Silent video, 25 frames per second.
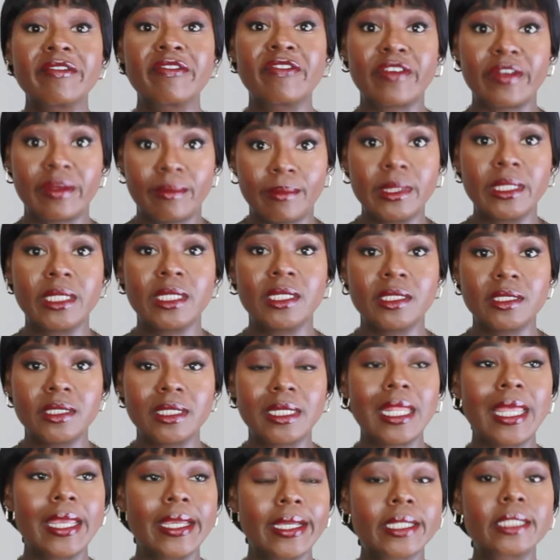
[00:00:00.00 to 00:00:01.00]
feminine,
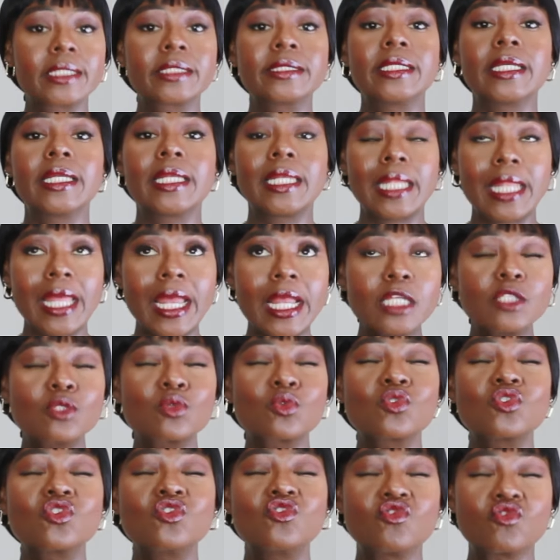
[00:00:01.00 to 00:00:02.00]
like they like
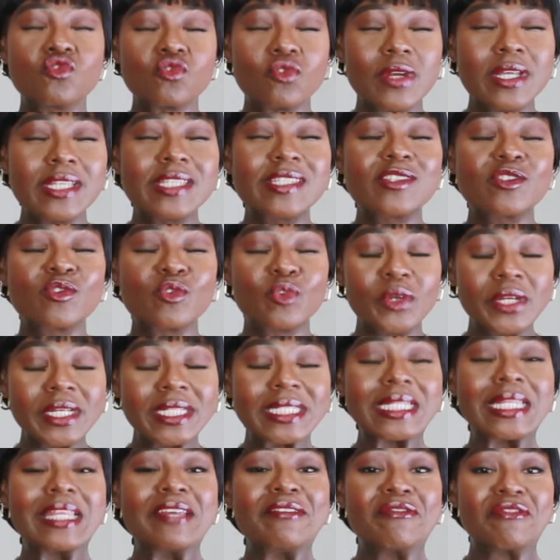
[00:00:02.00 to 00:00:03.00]
to dress
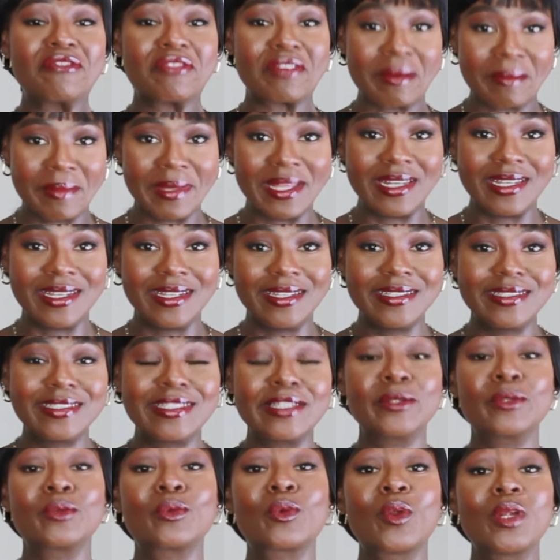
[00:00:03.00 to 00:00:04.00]
strictly feminine,
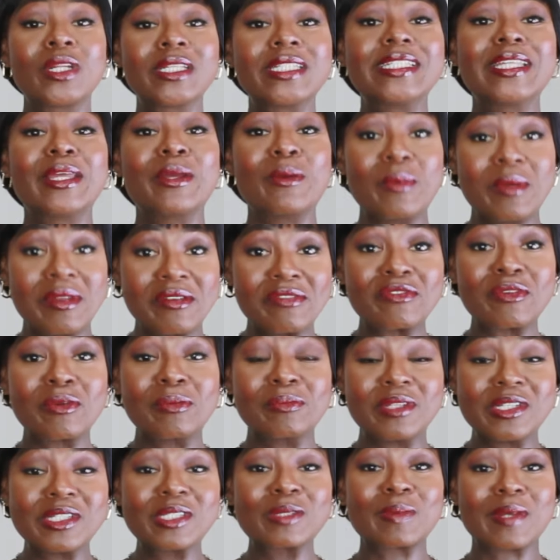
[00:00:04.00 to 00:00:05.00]
they're running away
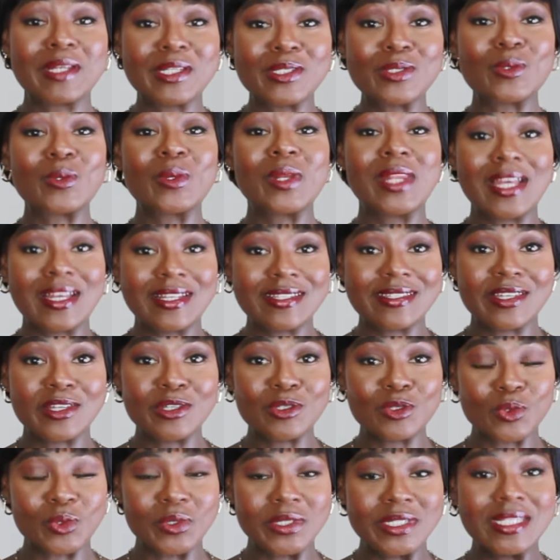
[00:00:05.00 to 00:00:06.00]
from this particular
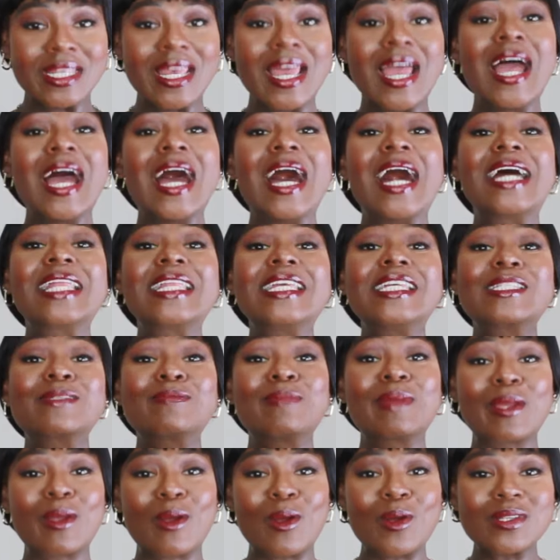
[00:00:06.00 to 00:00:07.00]
accessories, and it's
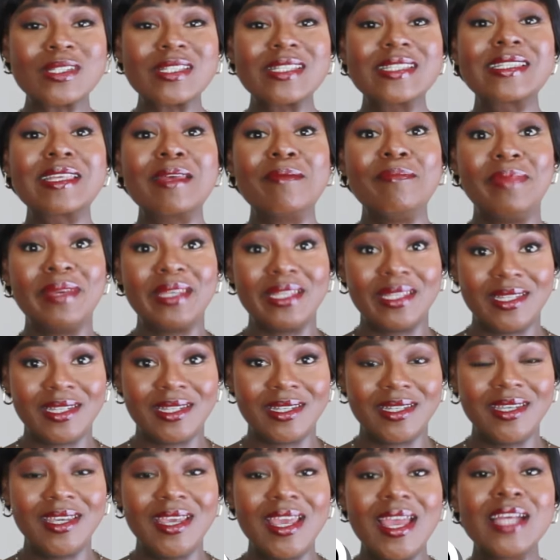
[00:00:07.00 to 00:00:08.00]
because it's a
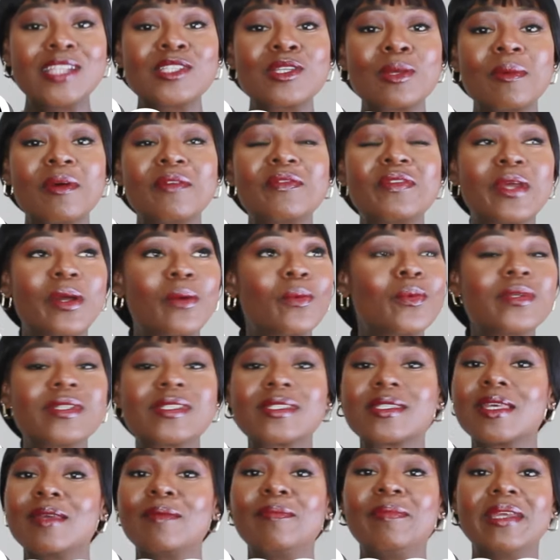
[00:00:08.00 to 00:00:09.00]
beanie. Some of them will
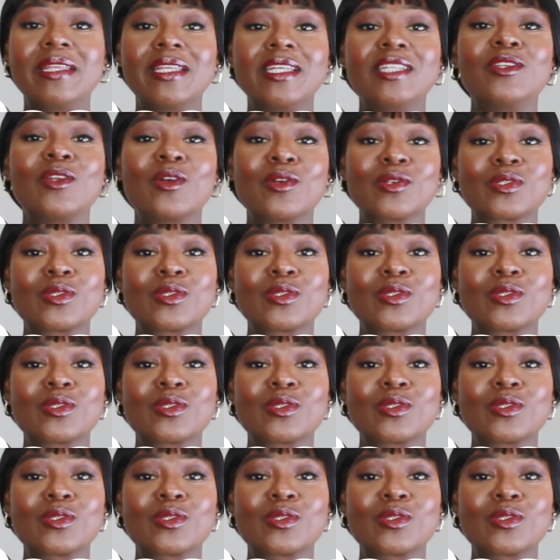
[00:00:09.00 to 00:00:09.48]
say beanie